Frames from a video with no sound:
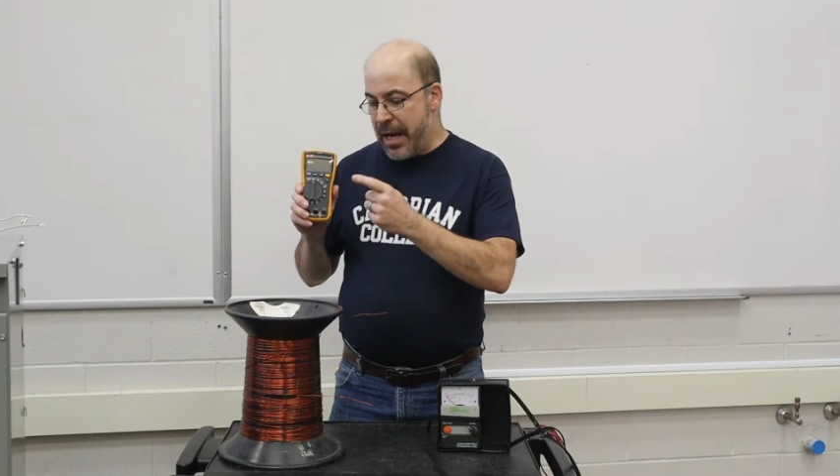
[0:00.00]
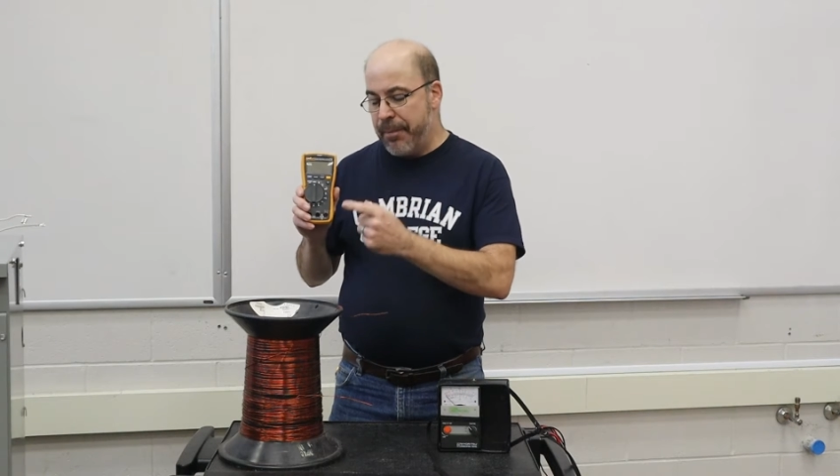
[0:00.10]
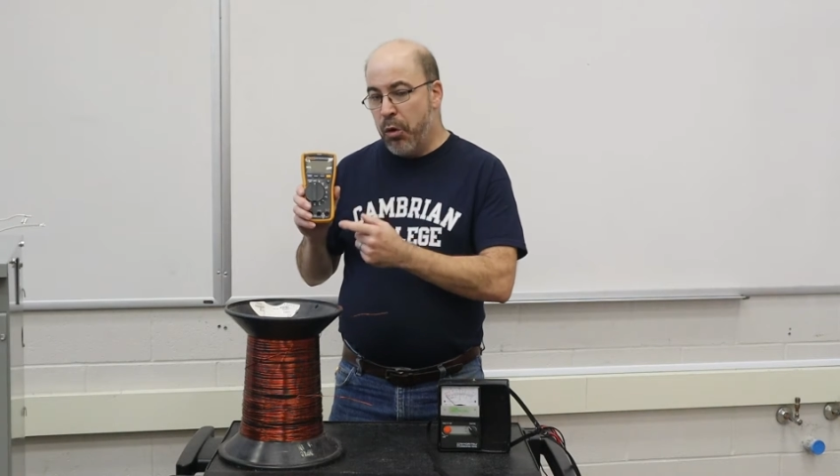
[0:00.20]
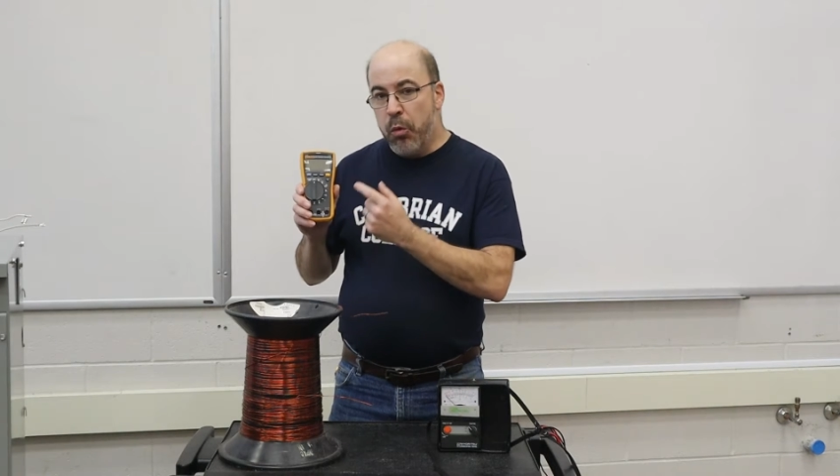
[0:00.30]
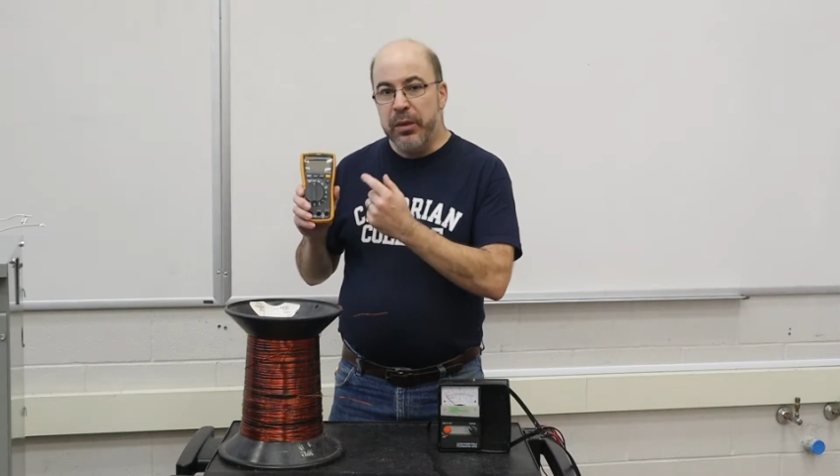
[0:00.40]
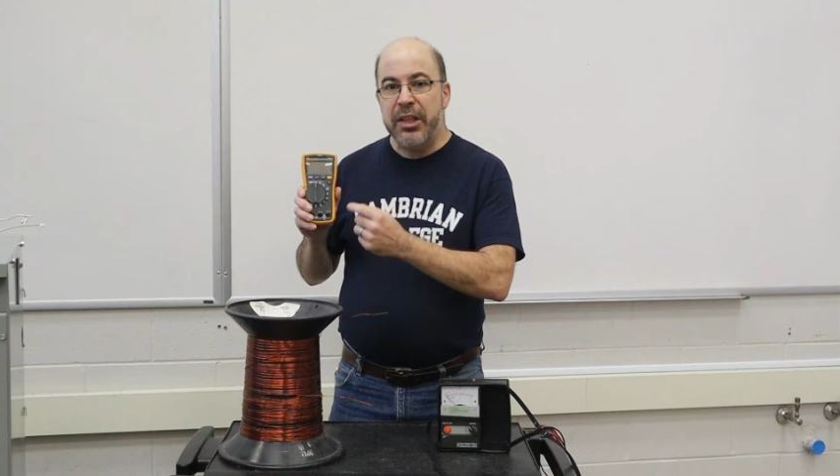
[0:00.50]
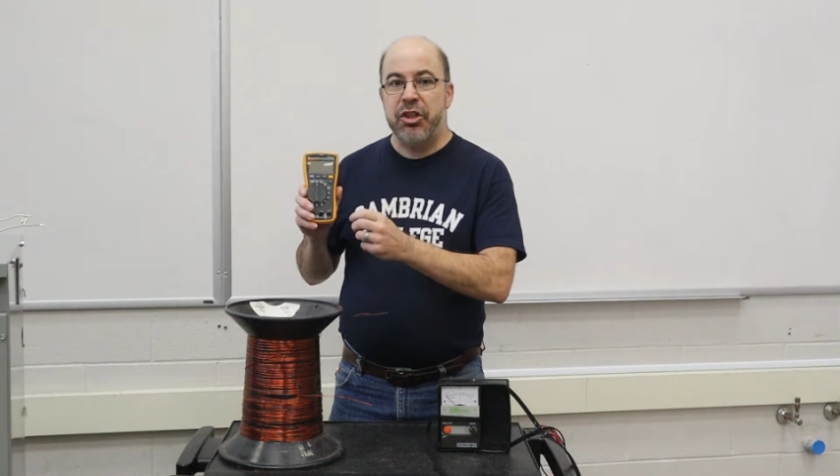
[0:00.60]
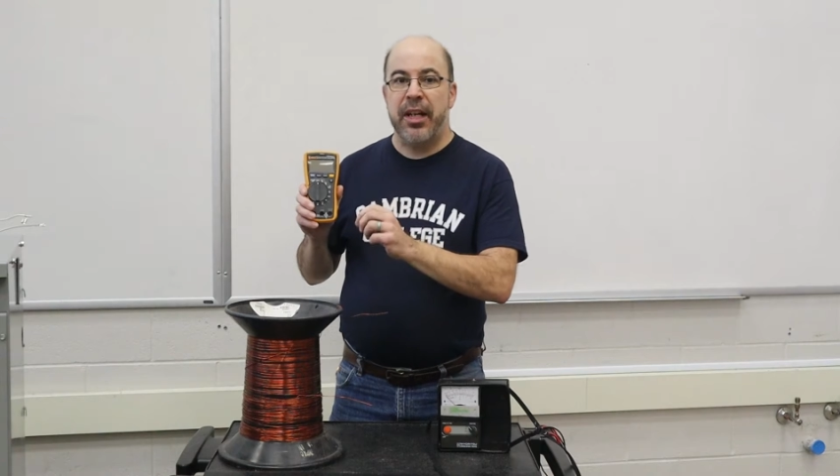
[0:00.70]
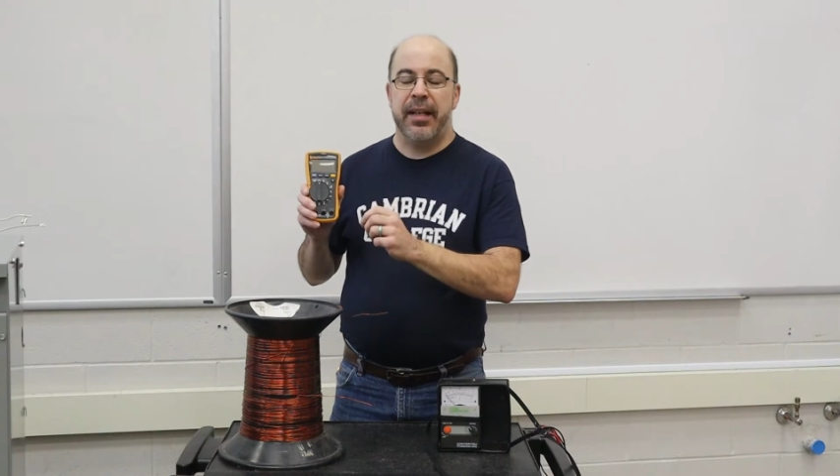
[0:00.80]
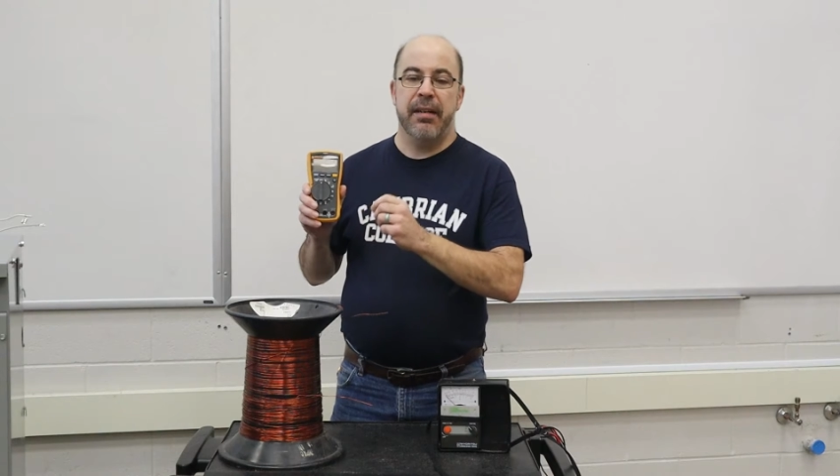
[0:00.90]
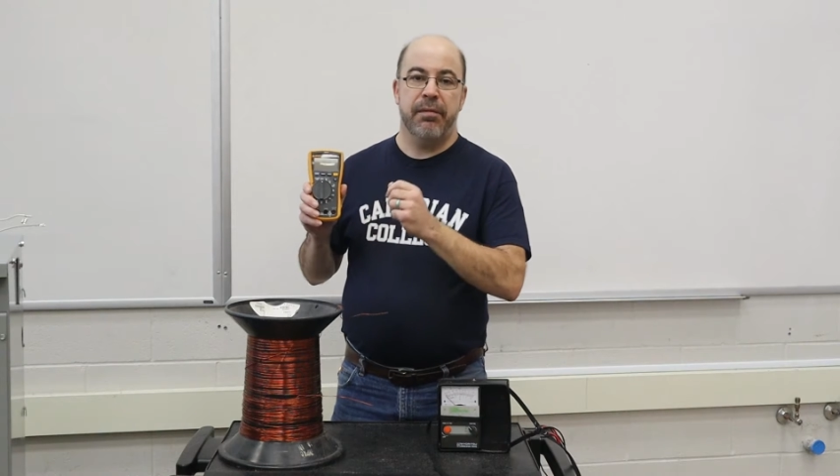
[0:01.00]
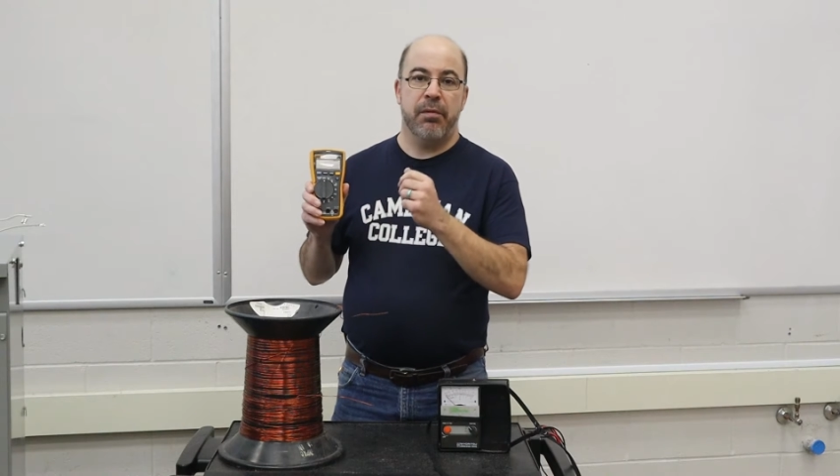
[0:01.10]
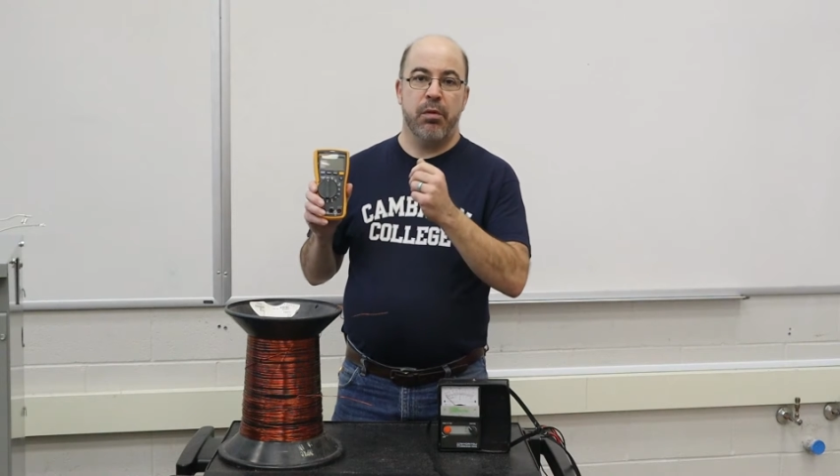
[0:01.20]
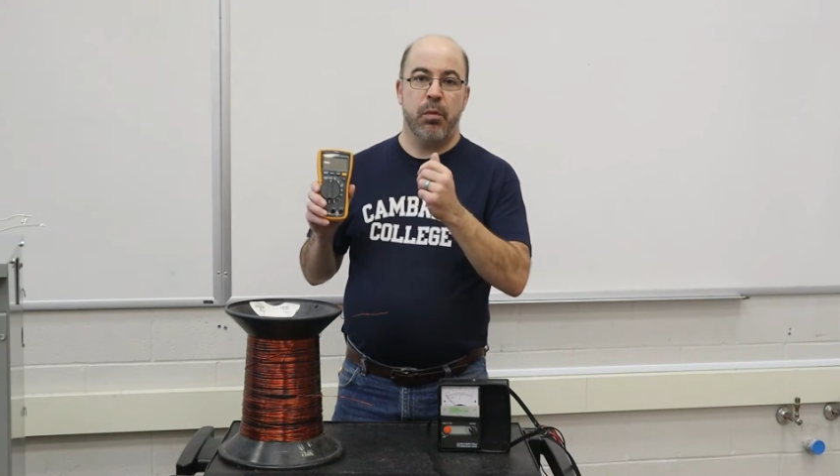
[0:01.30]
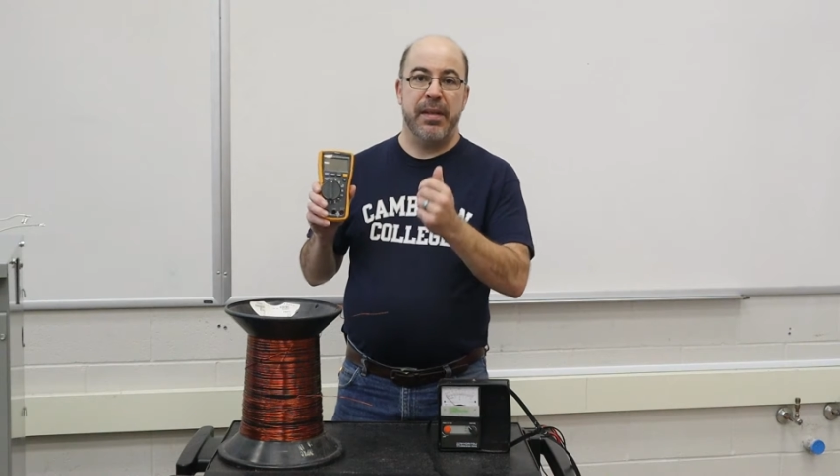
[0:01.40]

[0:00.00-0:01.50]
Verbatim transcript: I'm only checking for the